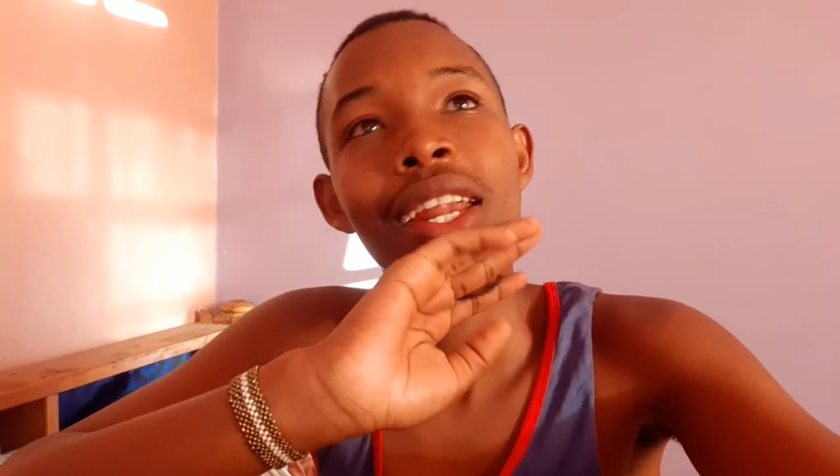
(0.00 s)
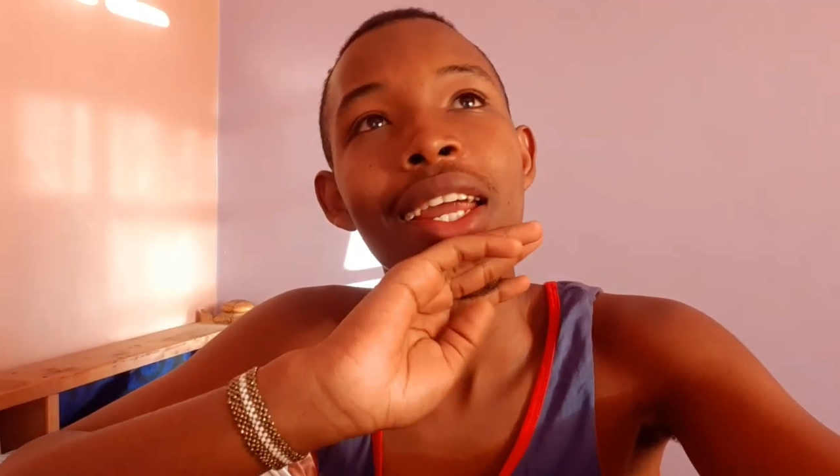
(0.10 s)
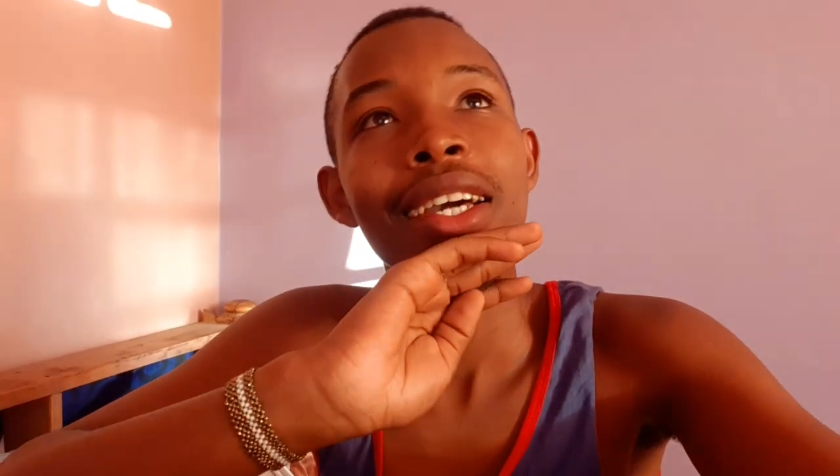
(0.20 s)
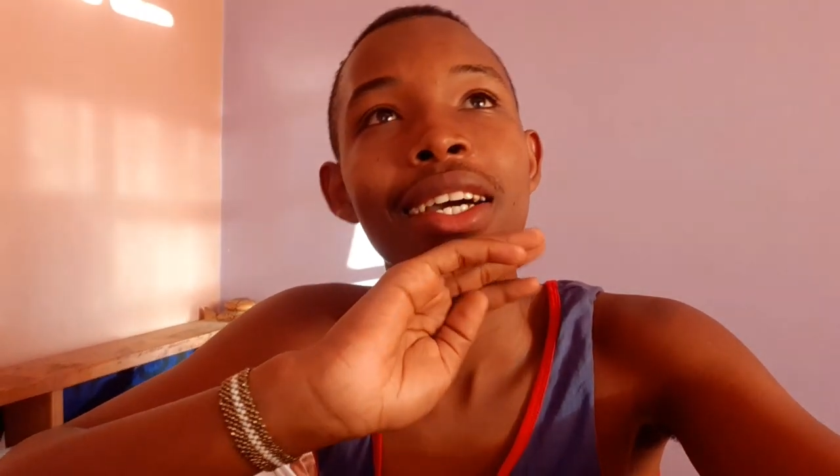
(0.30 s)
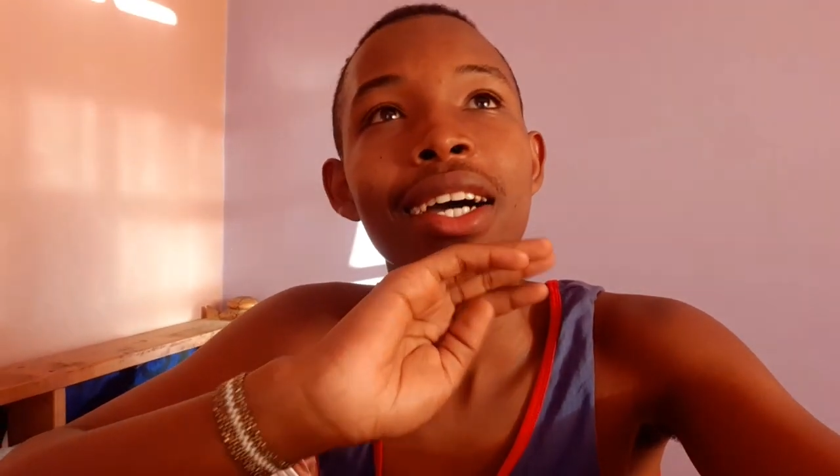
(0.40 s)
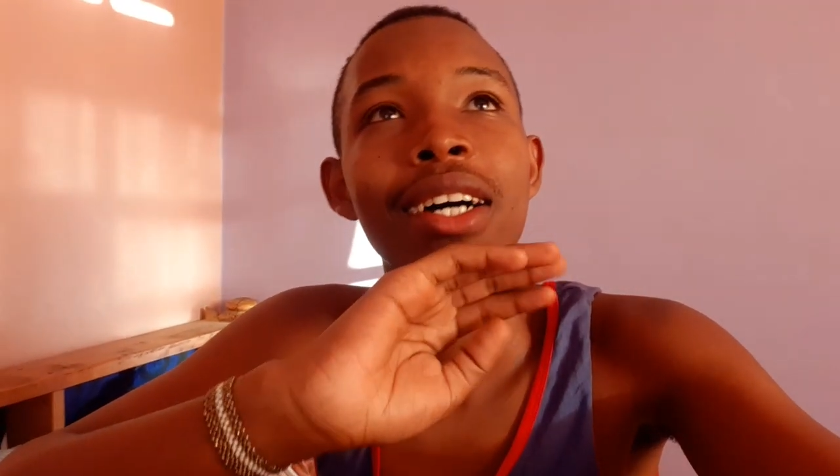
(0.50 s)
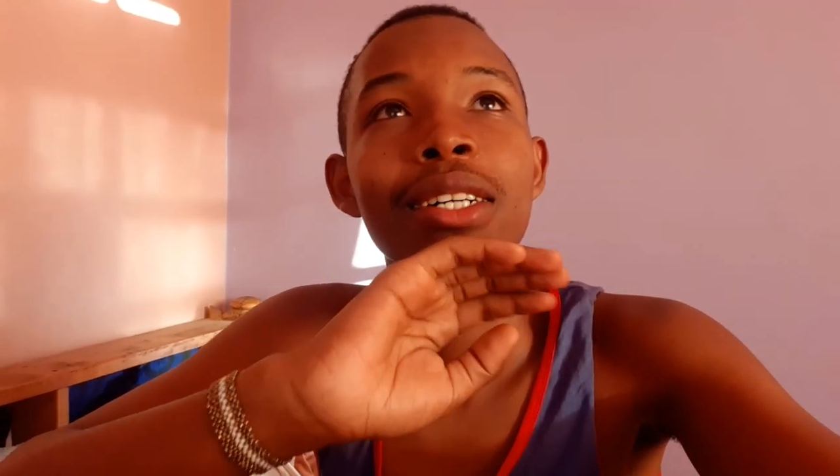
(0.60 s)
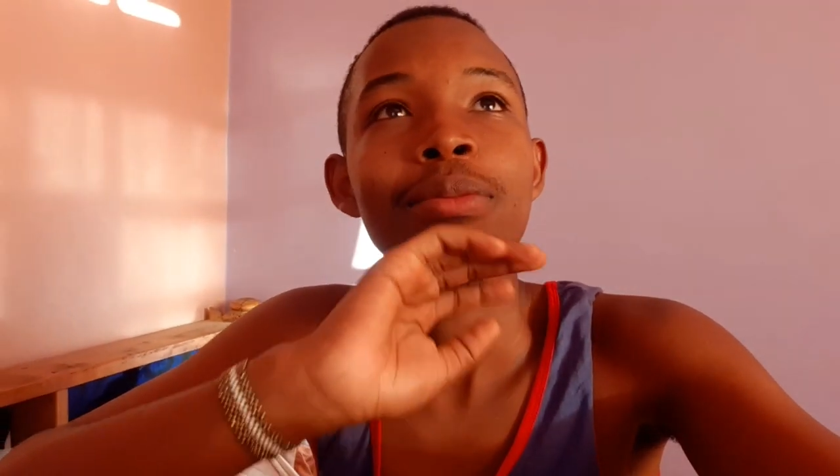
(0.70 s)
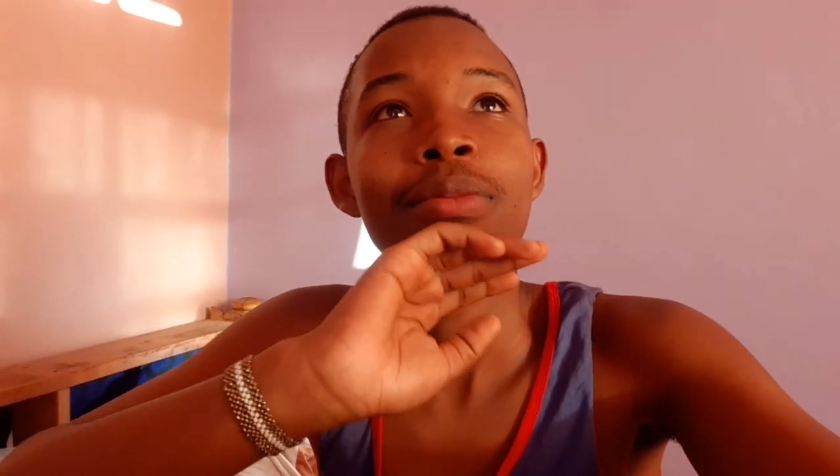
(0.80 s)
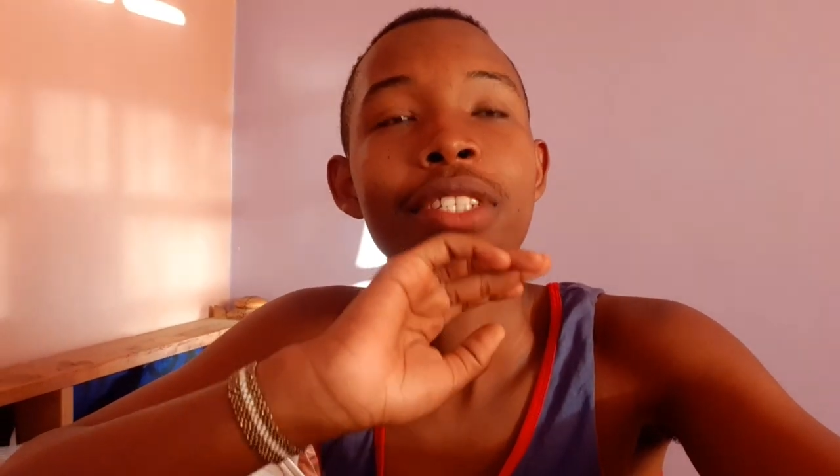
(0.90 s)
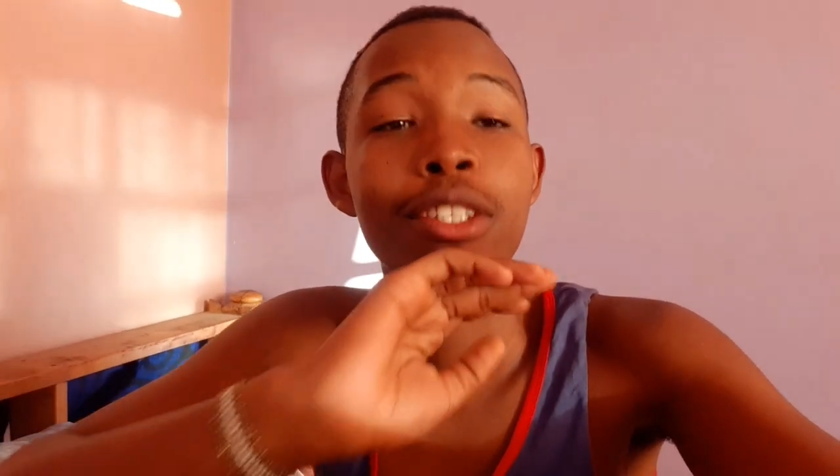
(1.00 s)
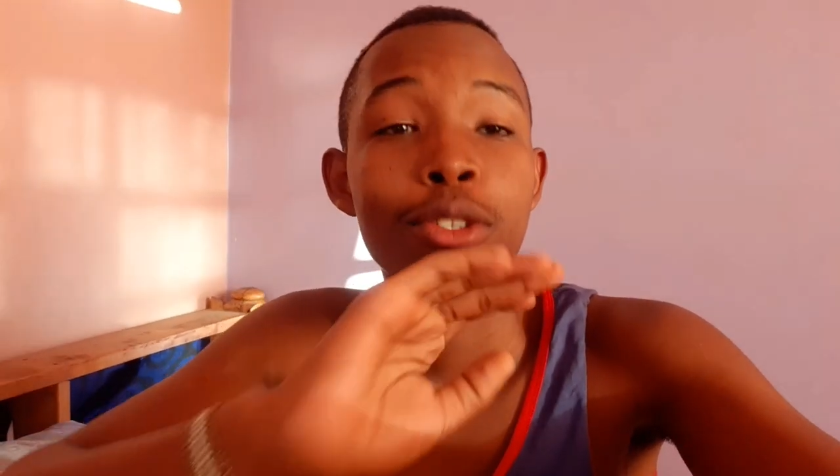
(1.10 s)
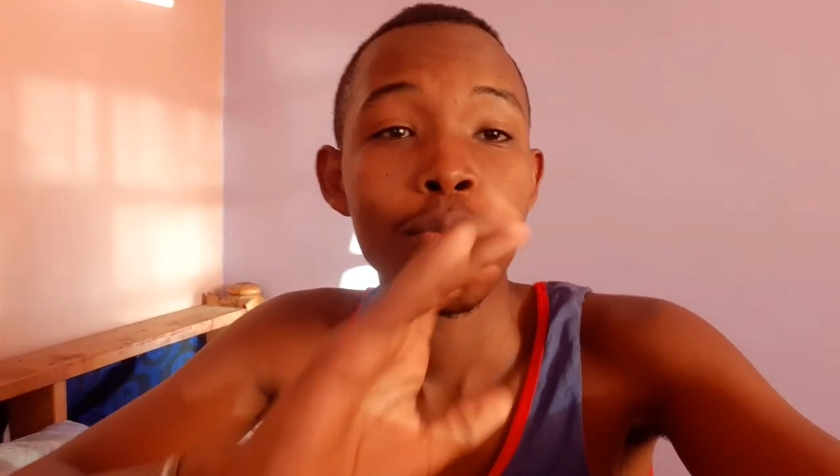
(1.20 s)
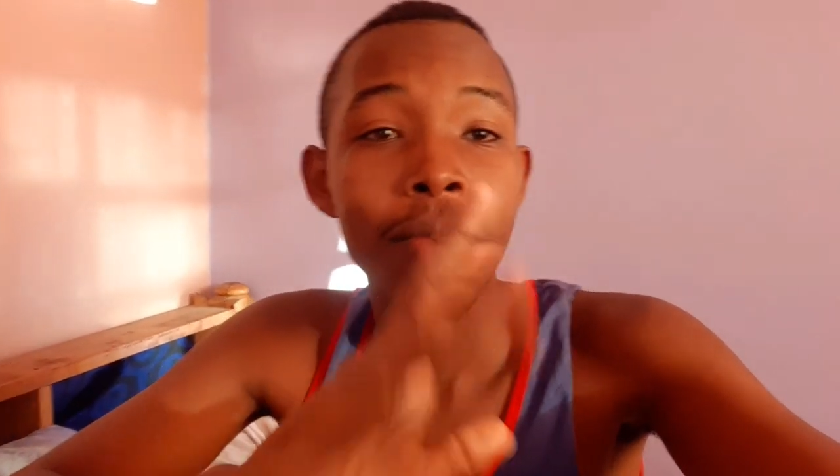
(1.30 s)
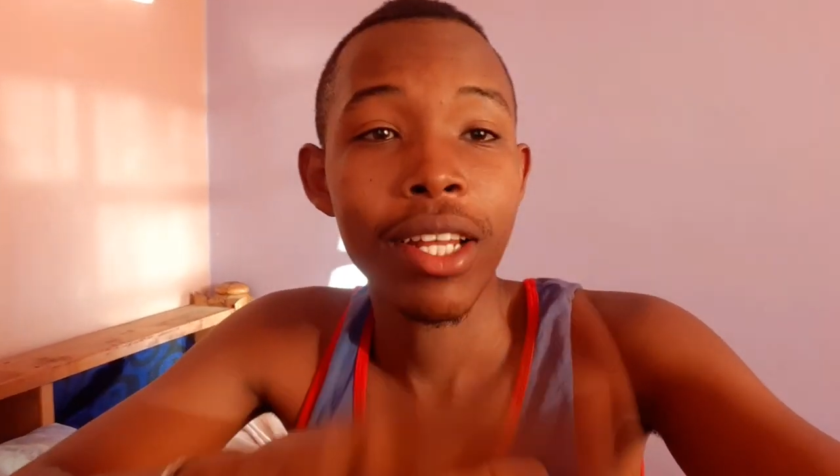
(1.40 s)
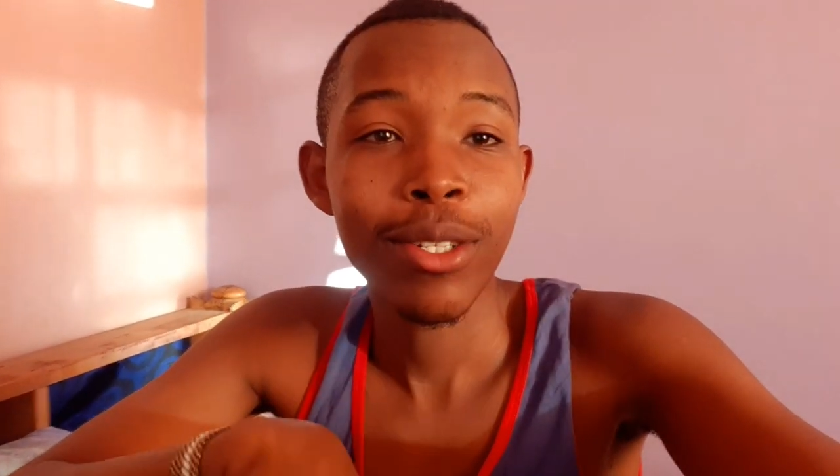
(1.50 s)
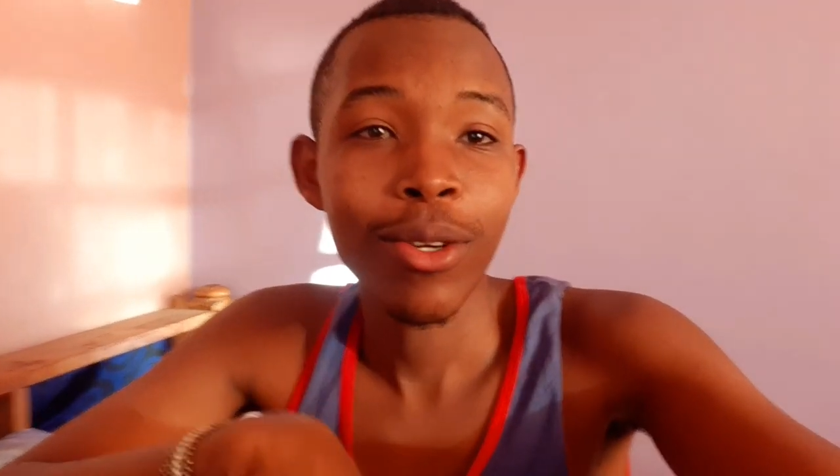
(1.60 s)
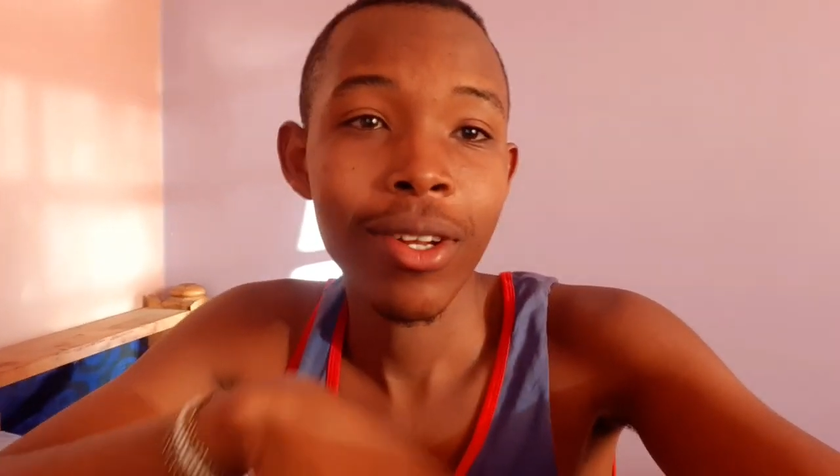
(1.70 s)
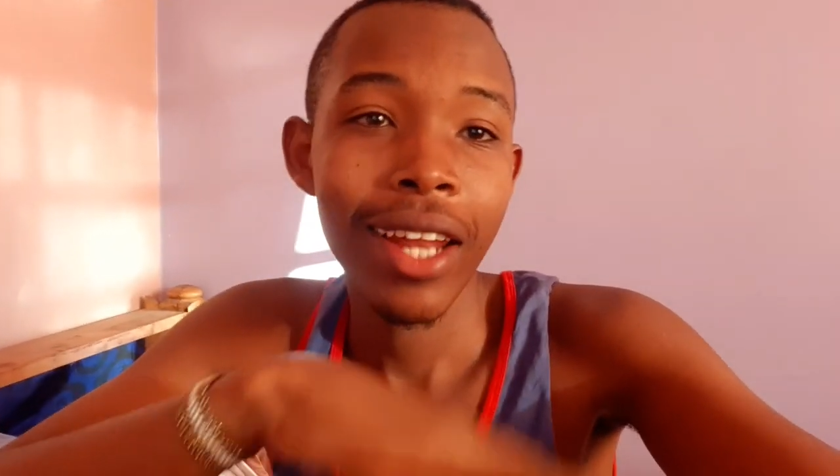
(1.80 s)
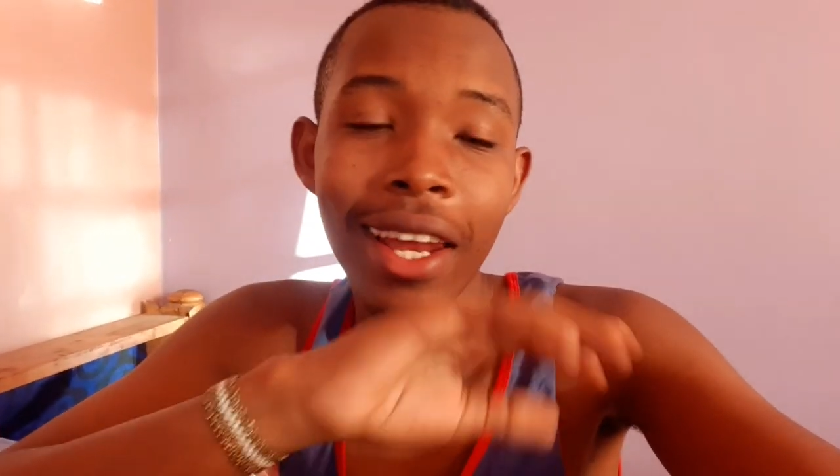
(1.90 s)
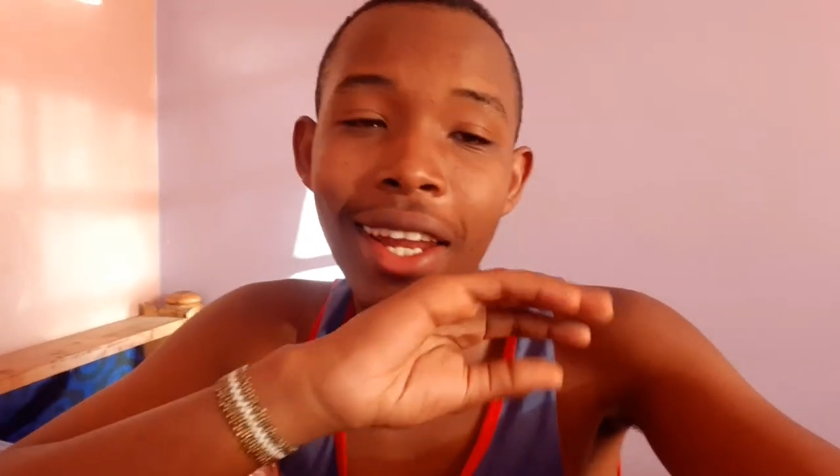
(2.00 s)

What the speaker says: like instrumental.